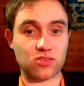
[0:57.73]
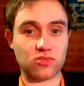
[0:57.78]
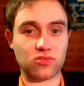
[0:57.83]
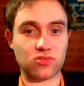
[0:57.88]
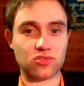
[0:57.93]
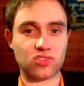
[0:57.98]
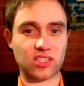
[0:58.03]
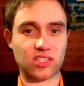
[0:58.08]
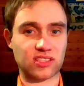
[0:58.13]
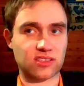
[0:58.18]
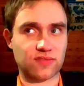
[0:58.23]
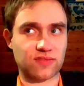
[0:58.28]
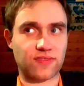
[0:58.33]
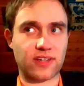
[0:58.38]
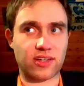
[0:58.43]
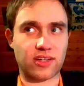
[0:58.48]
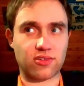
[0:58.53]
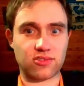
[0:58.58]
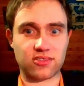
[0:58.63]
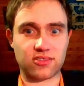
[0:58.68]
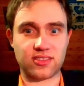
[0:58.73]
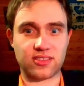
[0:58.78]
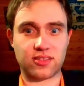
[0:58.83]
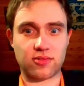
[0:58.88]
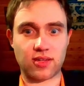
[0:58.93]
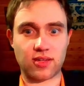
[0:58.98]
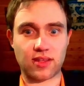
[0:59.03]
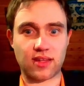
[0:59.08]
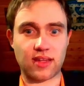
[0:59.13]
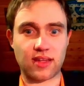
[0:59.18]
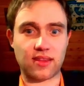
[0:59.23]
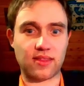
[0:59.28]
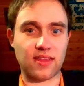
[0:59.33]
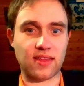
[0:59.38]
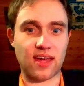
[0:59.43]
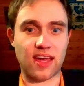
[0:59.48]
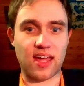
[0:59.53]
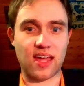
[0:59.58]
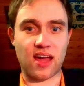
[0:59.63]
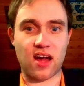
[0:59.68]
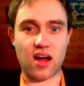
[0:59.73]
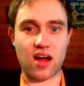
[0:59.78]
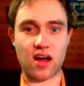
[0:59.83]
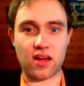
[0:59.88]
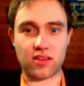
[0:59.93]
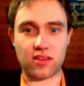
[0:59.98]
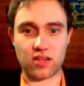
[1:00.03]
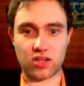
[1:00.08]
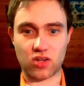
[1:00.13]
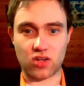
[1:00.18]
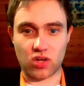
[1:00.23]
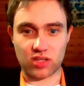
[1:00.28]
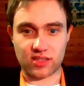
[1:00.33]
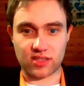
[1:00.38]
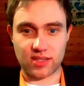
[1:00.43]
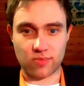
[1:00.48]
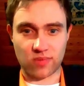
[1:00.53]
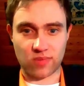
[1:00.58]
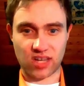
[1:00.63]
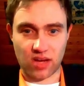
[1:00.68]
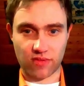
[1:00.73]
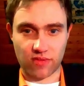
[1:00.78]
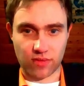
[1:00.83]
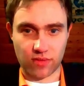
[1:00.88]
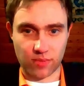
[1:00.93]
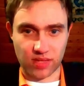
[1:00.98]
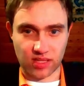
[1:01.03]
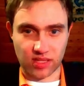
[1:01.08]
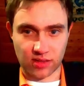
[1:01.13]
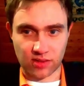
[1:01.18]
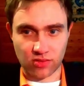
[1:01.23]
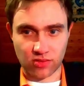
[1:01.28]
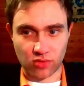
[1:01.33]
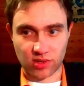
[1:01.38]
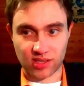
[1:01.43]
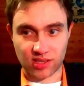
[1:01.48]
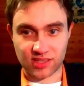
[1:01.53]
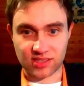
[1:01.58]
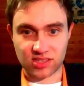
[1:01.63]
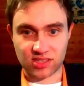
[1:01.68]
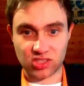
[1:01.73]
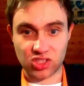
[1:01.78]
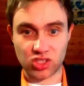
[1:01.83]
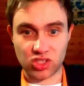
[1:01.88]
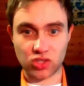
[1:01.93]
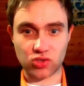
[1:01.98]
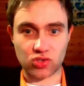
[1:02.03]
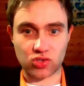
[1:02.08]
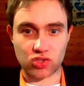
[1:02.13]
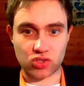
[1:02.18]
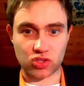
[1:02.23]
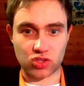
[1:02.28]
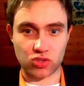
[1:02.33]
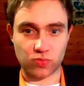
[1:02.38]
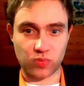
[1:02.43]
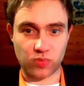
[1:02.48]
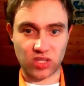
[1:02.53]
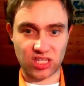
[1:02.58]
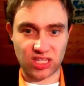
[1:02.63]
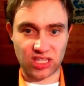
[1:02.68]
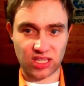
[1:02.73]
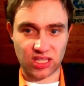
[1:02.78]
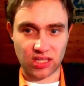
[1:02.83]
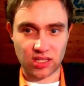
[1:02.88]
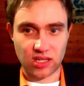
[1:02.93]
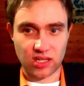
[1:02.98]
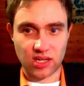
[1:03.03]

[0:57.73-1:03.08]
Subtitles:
to justify, considering that they are the goddamn government, or at least used to be.